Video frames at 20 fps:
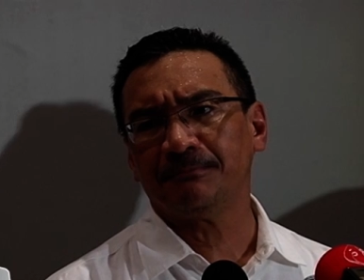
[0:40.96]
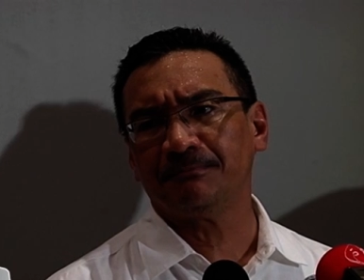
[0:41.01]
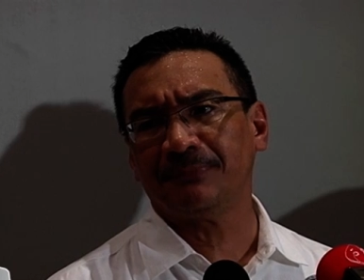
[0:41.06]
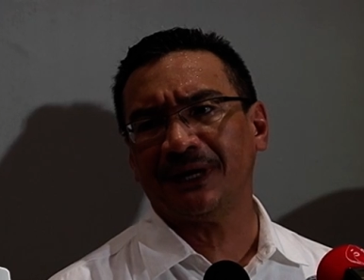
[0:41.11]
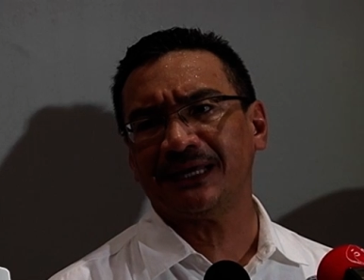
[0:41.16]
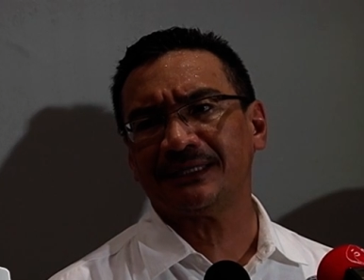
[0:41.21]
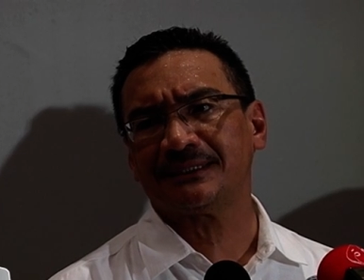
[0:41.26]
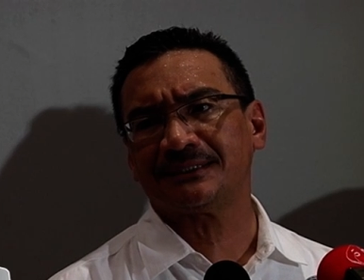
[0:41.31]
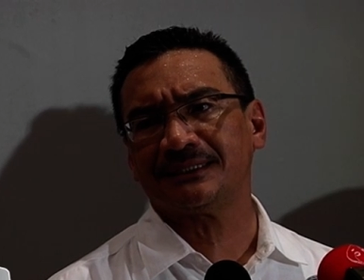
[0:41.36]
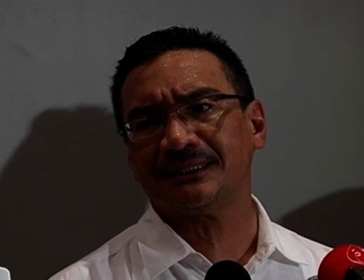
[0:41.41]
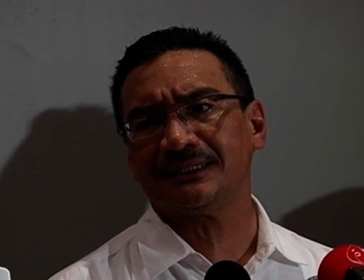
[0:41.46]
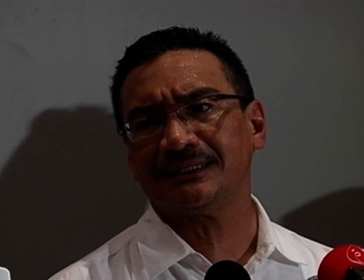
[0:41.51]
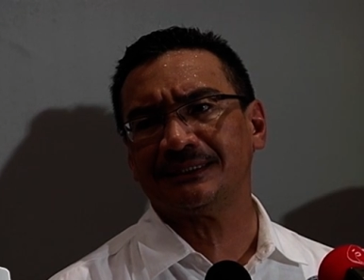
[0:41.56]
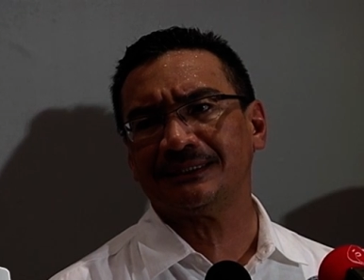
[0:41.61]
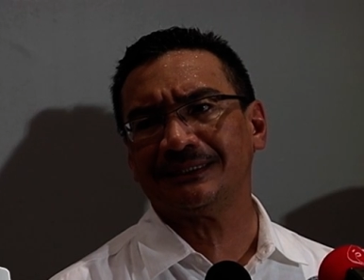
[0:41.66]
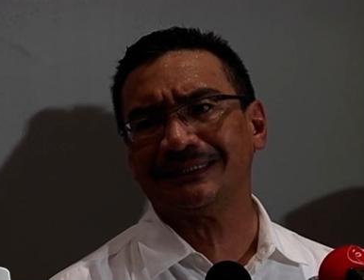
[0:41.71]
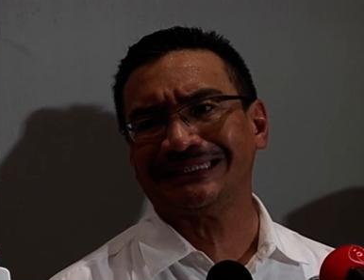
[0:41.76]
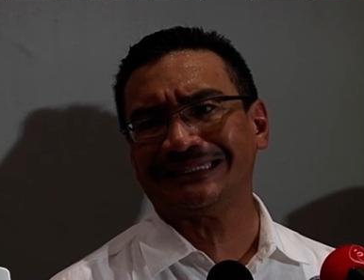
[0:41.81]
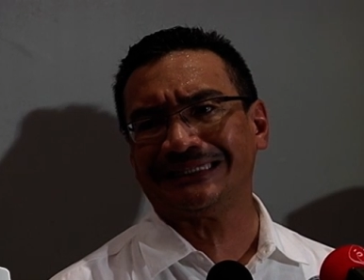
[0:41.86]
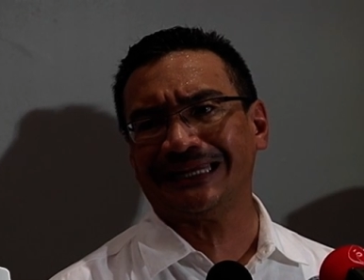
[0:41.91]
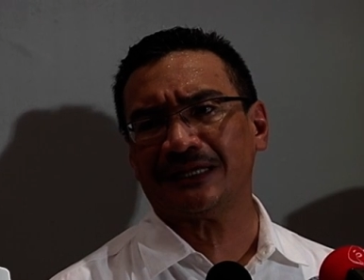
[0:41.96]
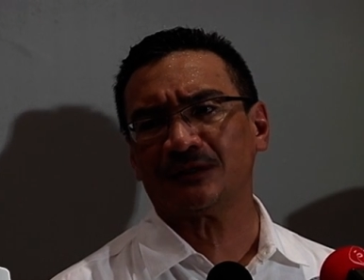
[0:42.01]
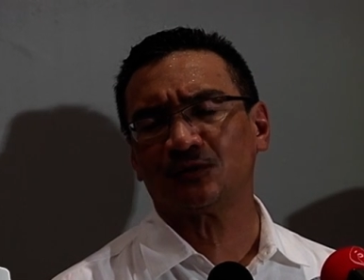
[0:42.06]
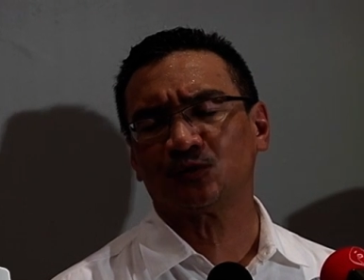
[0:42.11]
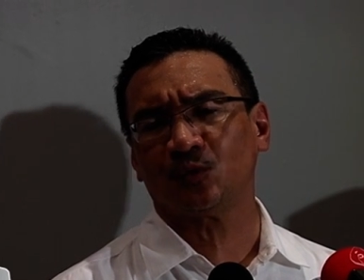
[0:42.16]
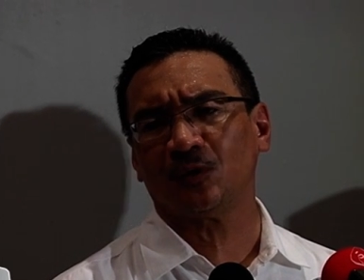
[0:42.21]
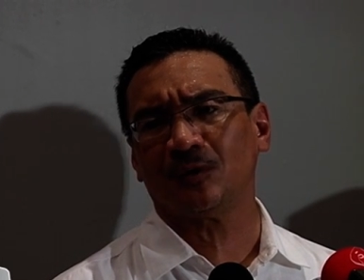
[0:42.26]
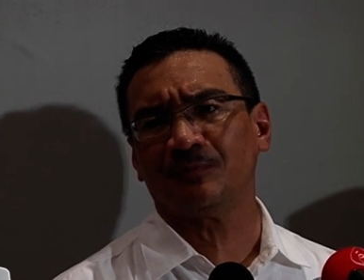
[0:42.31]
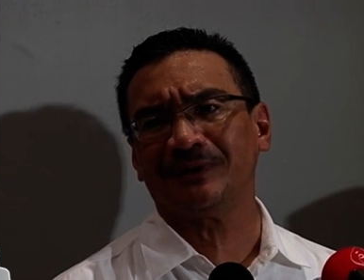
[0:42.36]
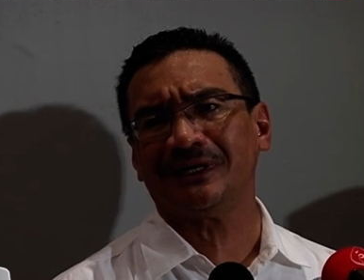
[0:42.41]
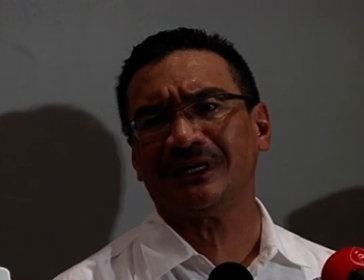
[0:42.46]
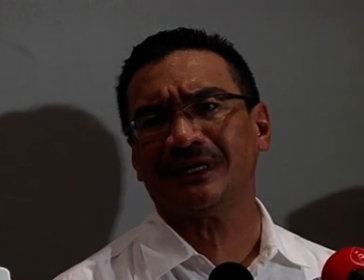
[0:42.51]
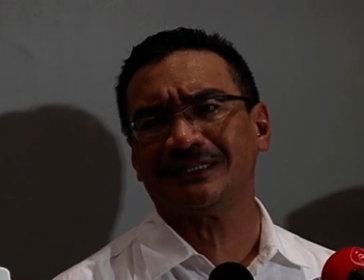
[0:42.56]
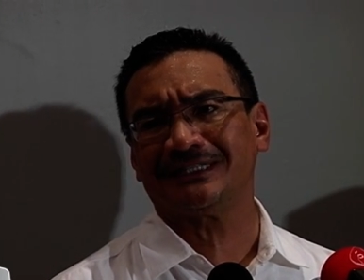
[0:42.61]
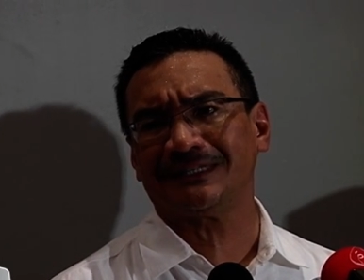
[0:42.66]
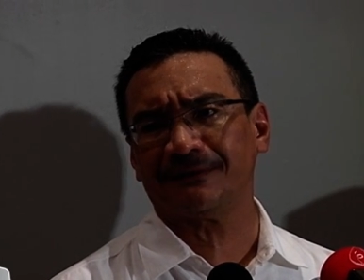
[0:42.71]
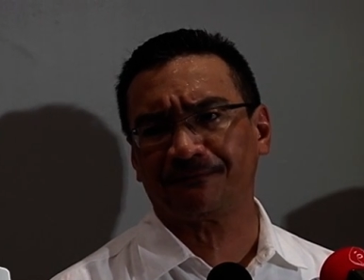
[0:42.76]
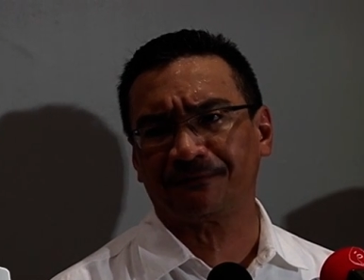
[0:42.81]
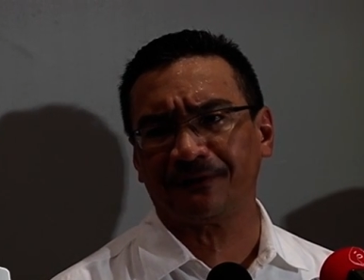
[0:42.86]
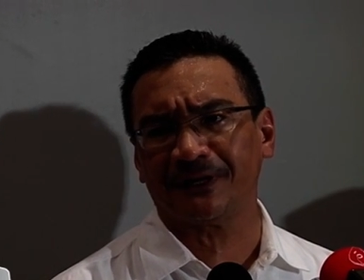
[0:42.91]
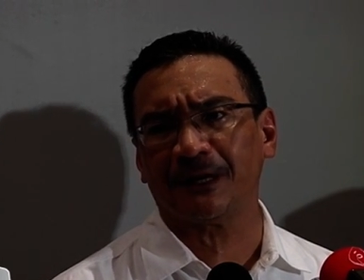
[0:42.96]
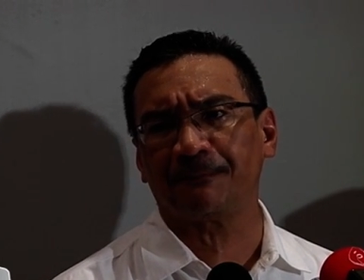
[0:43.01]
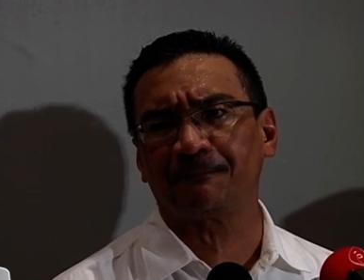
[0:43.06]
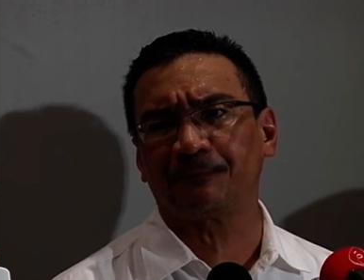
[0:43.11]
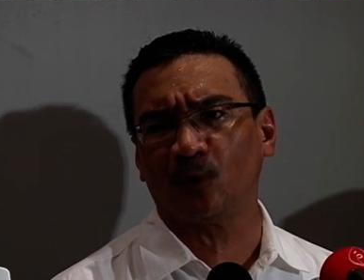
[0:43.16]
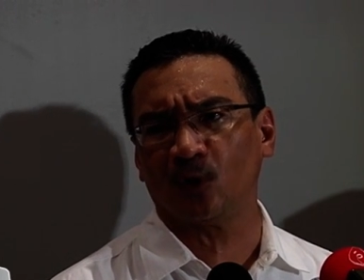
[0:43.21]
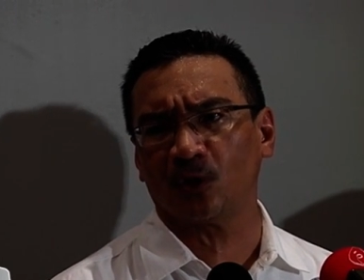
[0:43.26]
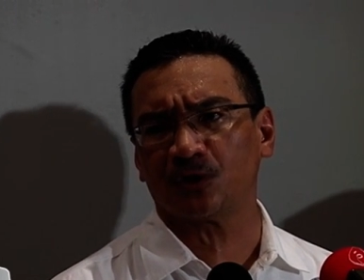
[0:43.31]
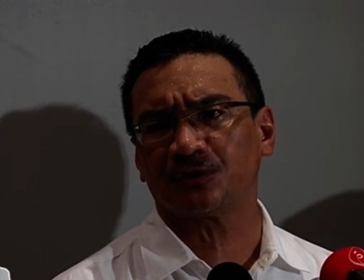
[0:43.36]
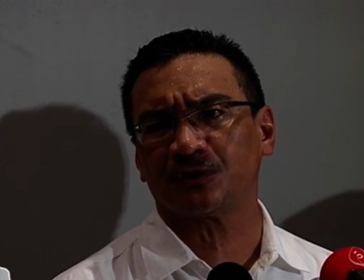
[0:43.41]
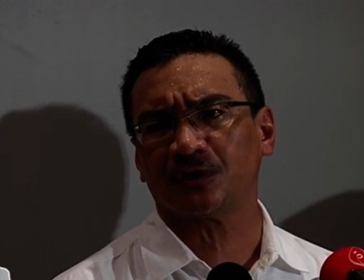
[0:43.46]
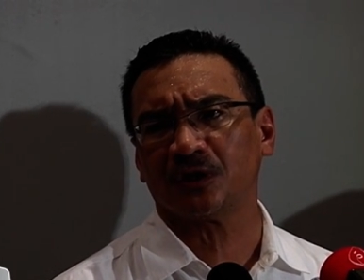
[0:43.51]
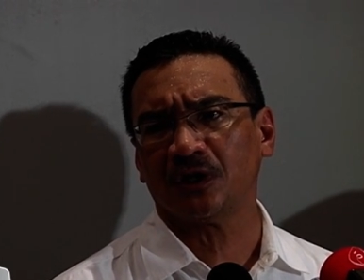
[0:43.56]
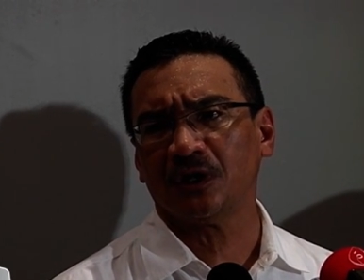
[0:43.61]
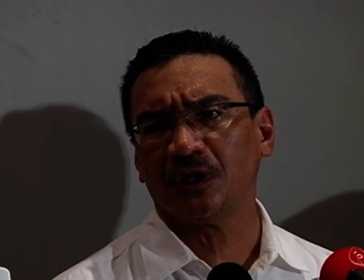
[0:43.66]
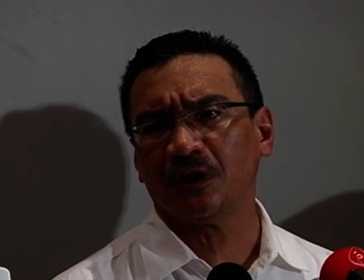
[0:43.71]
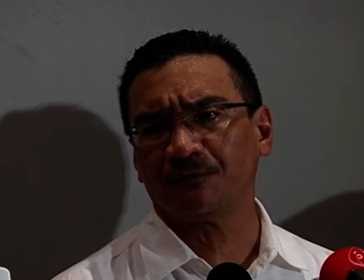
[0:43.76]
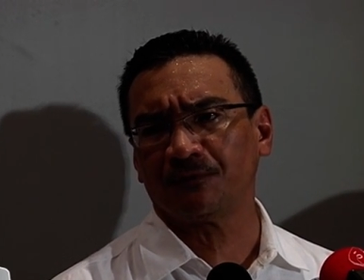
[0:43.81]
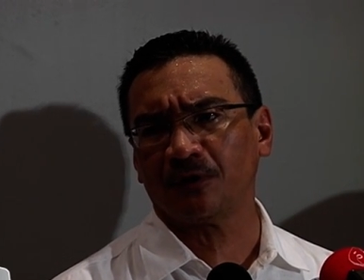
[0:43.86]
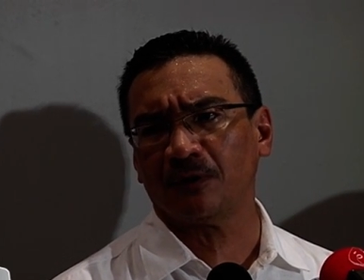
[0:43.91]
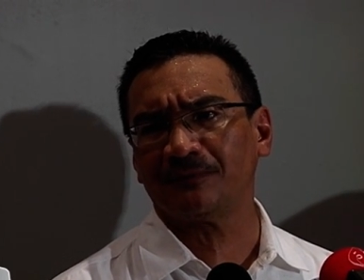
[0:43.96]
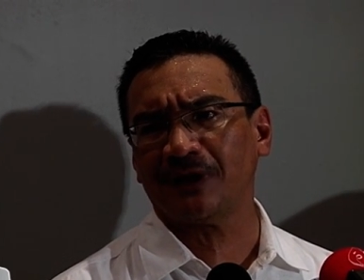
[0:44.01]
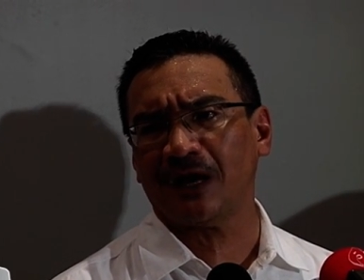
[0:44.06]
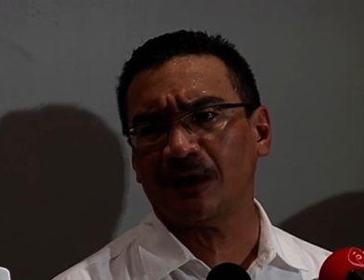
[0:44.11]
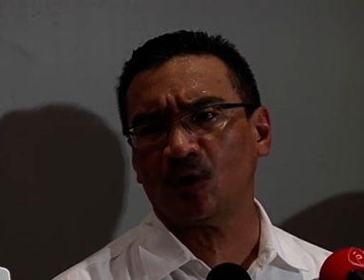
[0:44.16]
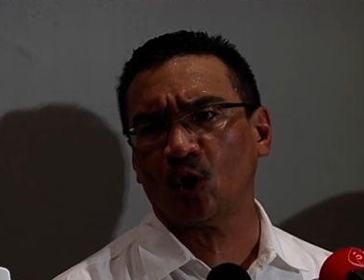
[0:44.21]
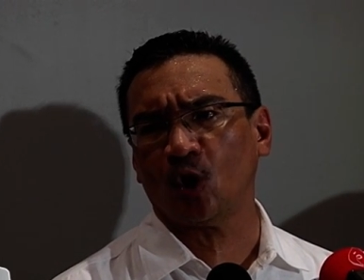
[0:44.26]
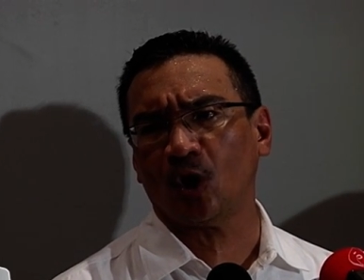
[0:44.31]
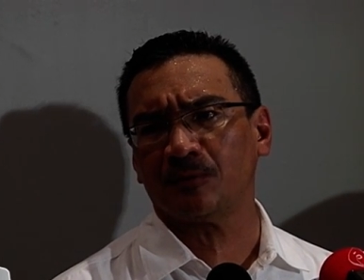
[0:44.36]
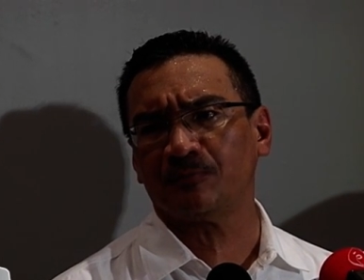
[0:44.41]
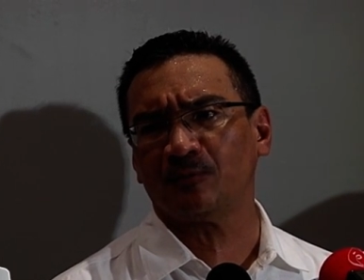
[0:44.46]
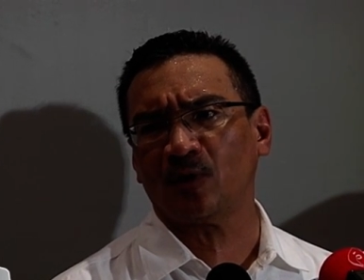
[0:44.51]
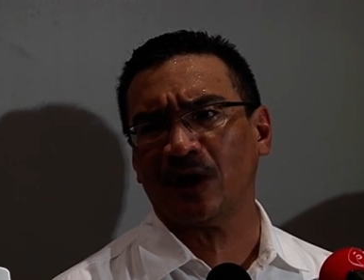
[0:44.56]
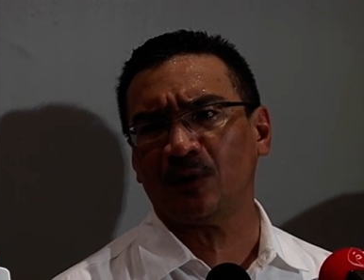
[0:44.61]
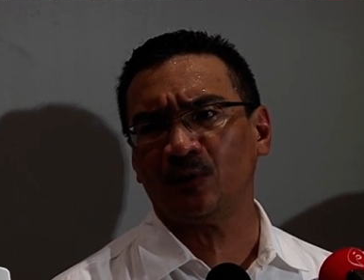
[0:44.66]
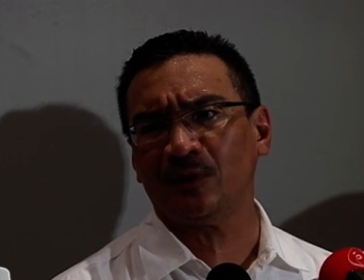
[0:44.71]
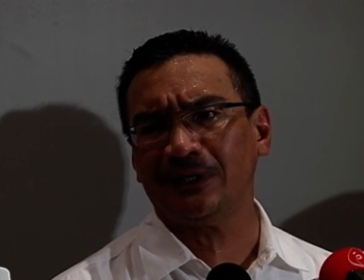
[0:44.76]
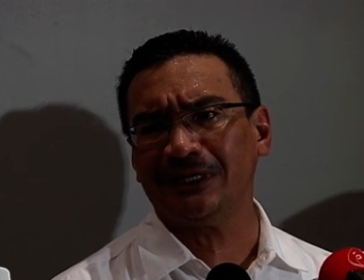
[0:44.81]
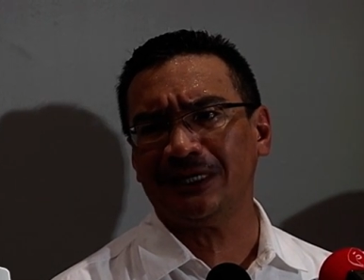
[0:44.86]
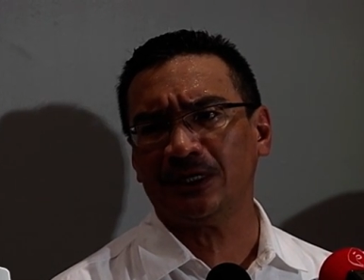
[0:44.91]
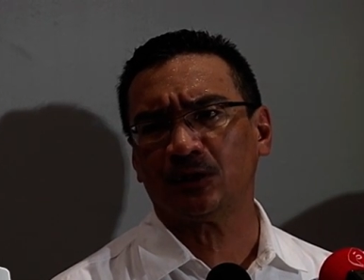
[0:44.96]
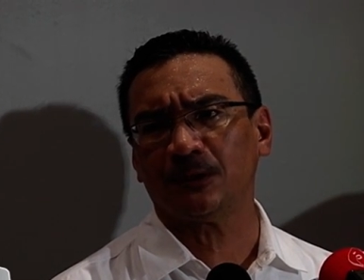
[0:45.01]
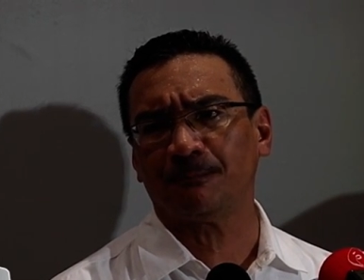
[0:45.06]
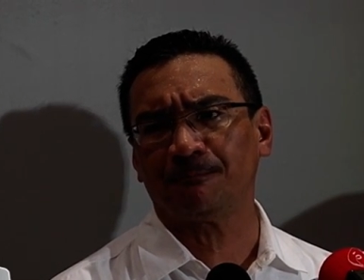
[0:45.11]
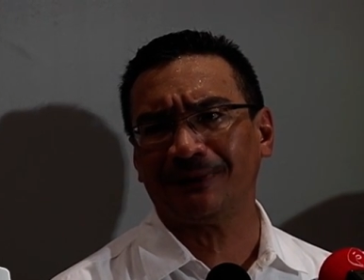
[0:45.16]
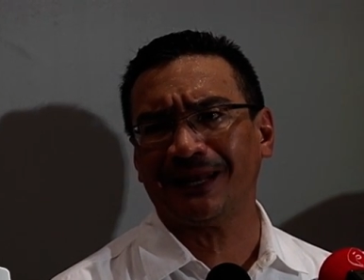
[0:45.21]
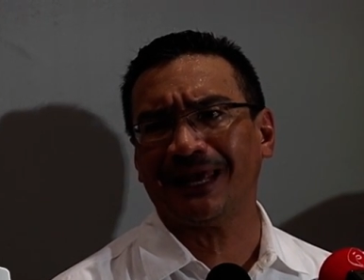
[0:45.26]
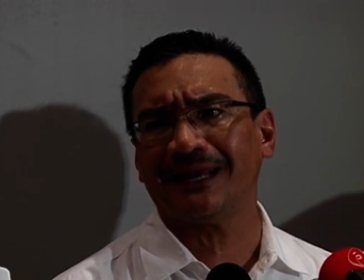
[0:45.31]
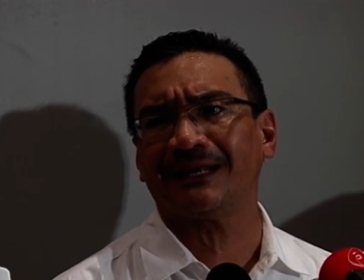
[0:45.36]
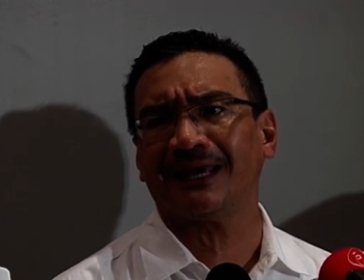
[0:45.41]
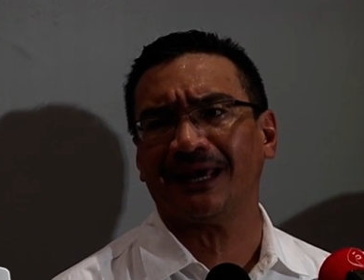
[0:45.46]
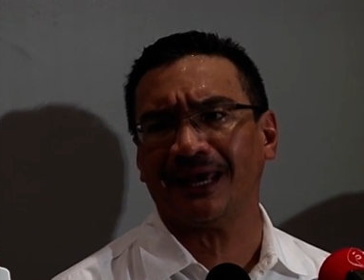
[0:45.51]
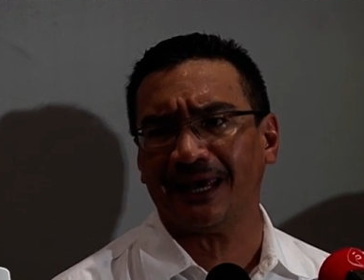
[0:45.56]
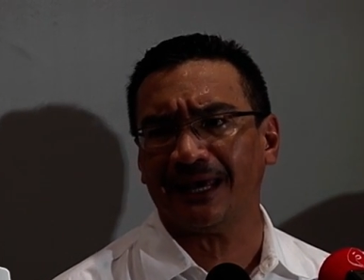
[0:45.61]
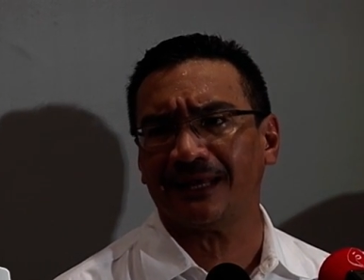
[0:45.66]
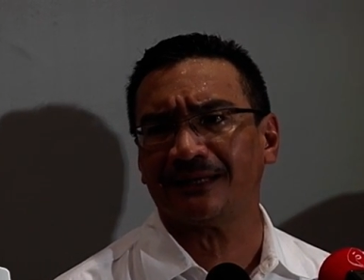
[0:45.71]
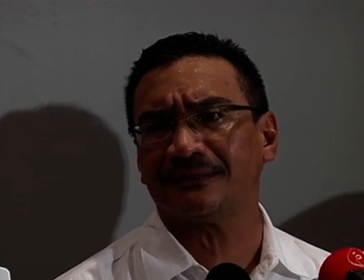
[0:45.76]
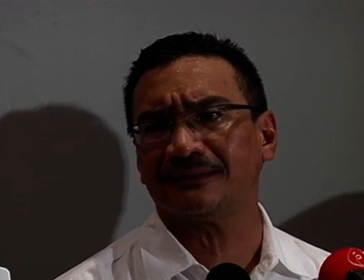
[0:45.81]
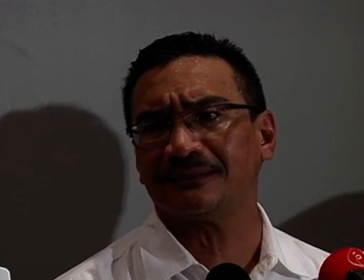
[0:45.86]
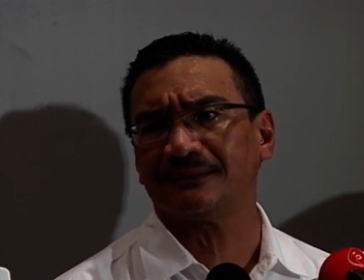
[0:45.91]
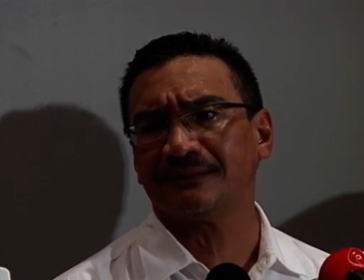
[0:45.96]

but um, this will be a different approach from now on where we need to plan ahead.